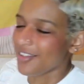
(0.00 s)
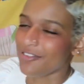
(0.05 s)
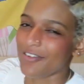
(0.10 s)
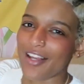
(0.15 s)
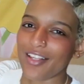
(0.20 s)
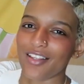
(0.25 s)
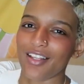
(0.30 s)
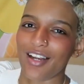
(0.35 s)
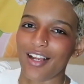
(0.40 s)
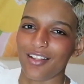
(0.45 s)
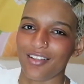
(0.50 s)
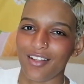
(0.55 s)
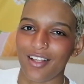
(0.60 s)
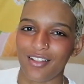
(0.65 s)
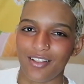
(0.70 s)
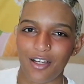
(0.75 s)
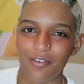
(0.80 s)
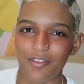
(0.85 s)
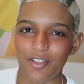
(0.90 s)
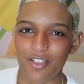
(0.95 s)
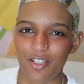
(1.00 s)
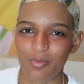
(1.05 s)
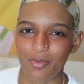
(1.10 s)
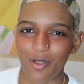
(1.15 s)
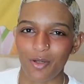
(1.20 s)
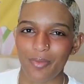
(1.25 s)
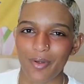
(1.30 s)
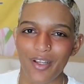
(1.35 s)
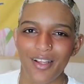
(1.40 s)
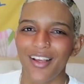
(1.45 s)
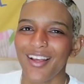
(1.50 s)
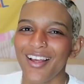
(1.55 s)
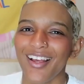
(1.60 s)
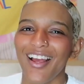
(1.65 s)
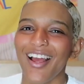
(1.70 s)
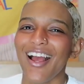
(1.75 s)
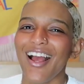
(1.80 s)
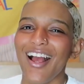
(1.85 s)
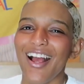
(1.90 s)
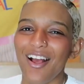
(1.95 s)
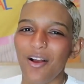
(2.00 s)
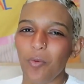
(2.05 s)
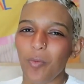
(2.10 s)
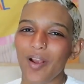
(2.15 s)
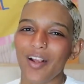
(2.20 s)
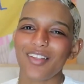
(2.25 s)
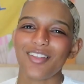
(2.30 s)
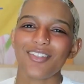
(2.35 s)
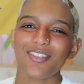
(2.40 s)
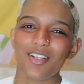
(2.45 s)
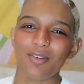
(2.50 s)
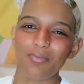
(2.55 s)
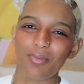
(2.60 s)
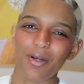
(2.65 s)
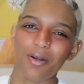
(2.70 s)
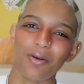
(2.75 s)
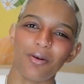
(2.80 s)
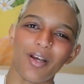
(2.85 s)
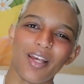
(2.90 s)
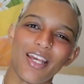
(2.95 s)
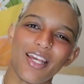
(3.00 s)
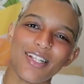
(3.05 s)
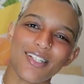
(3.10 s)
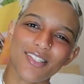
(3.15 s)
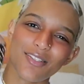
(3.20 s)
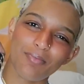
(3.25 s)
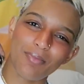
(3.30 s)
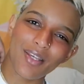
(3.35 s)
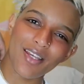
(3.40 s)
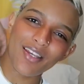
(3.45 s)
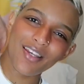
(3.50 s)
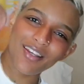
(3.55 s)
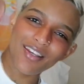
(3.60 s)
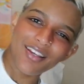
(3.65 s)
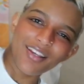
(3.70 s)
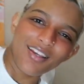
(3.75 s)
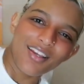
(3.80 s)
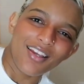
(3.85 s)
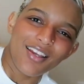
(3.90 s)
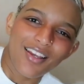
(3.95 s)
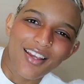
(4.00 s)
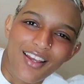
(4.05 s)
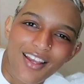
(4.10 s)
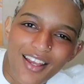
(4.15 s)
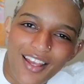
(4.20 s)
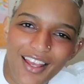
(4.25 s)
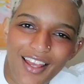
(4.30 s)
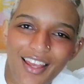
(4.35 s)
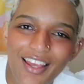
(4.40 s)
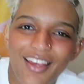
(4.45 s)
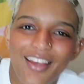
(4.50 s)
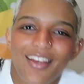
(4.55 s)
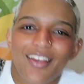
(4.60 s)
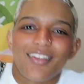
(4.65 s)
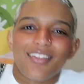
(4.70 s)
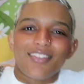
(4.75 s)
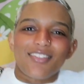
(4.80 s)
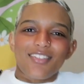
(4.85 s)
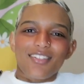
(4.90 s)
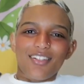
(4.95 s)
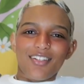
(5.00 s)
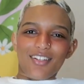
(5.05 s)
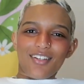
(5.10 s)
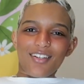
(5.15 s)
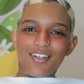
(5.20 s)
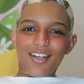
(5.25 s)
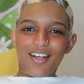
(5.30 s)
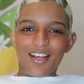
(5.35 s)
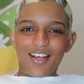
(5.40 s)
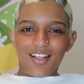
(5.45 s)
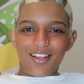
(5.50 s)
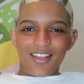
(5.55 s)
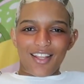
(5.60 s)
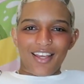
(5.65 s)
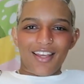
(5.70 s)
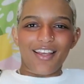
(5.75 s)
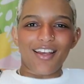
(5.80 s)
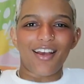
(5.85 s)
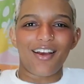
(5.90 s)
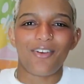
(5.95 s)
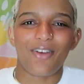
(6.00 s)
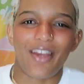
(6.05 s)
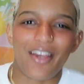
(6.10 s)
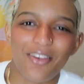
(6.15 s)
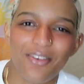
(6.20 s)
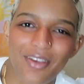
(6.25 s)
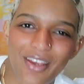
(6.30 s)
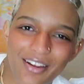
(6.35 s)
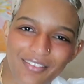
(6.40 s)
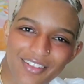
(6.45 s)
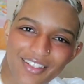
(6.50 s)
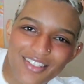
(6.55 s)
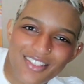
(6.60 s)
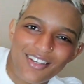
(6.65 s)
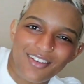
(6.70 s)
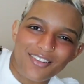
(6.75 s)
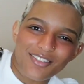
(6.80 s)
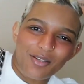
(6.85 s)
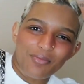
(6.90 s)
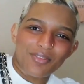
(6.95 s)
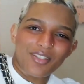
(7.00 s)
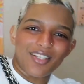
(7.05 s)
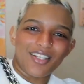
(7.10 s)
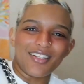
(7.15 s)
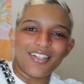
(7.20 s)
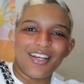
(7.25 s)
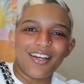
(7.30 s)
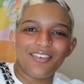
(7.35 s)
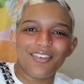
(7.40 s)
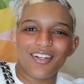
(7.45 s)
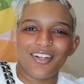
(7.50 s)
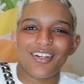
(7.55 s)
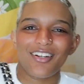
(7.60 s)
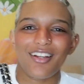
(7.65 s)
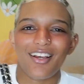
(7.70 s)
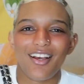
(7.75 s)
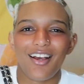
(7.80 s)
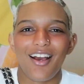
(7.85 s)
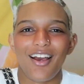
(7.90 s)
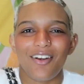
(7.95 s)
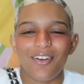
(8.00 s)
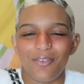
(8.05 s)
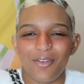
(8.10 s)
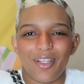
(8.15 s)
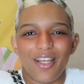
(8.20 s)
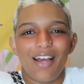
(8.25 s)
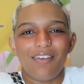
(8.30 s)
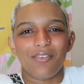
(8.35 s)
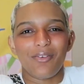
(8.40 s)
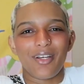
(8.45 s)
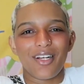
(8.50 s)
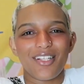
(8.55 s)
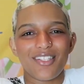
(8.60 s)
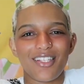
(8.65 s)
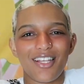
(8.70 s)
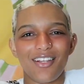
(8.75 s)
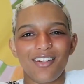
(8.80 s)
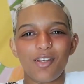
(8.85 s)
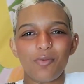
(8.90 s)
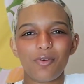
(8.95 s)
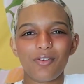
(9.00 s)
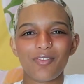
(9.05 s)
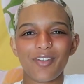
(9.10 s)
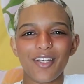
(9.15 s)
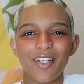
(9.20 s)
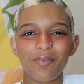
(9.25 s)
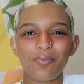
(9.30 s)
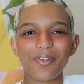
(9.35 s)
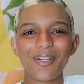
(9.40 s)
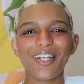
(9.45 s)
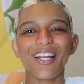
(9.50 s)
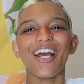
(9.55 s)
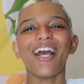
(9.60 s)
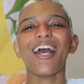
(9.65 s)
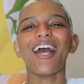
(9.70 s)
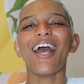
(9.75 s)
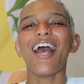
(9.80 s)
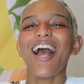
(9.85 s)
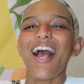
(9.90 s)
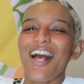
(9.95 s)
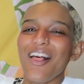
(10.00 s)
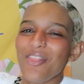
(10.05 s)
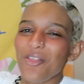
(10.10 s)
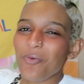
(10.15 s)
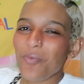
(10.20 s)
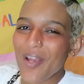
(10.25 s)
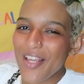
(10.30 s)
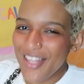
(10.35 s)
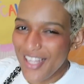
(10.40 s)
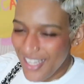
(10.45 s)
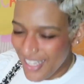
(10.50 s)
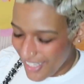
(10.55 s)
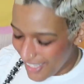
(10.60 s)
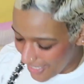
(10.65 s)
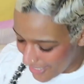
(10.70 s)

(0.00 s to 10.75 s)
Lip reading: the fact that I love the jumbo, but where the jumbo hits me, and like, okay, you can't really tell because I'm sitting down and I don't really have a way to stand up over here, but the way that it